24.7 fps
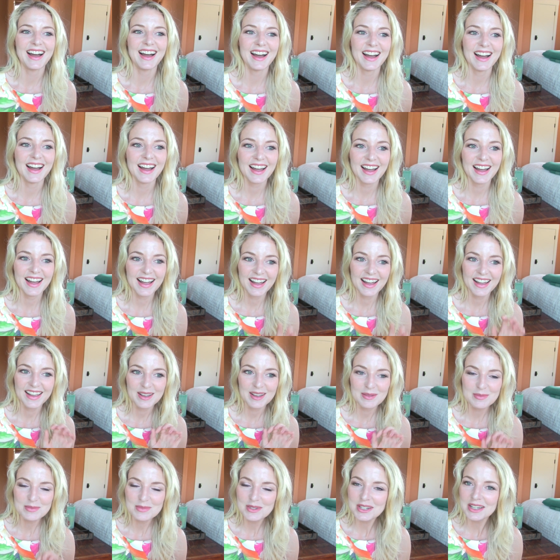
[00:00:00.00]

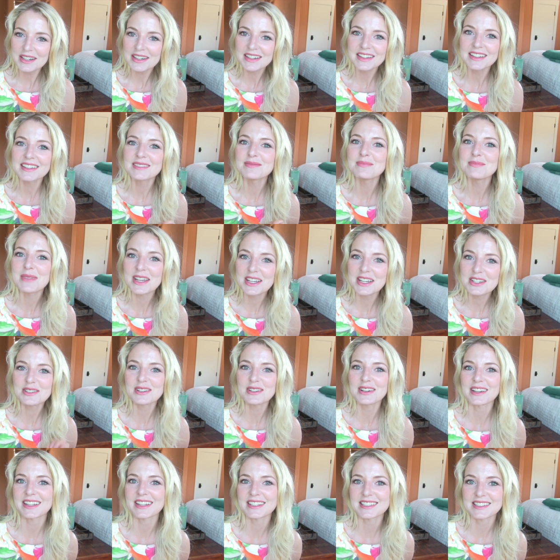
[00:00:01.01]
I'm gonna make
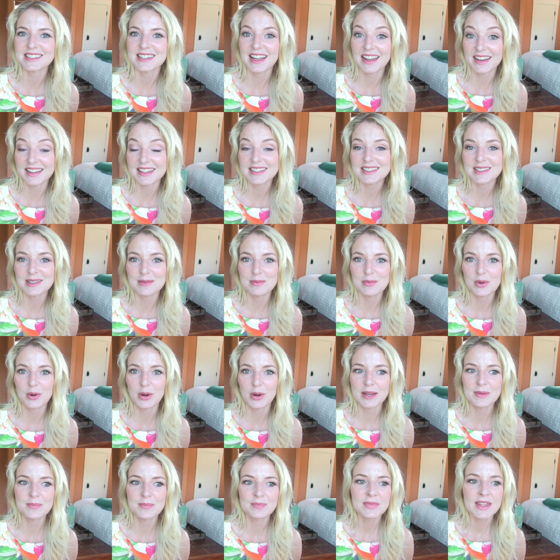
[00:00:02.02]
sure it gets done at some
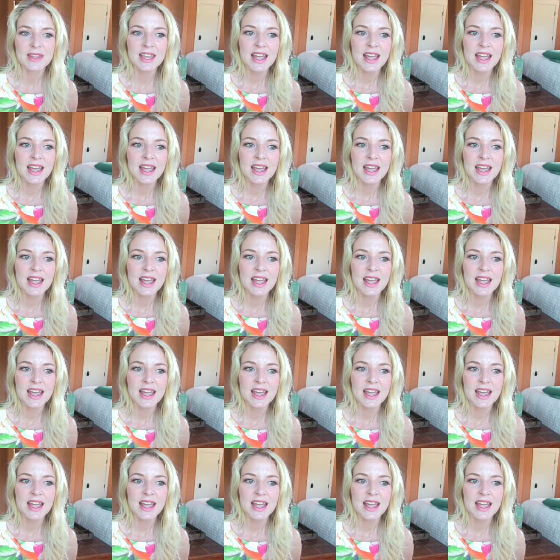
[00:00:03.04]
point.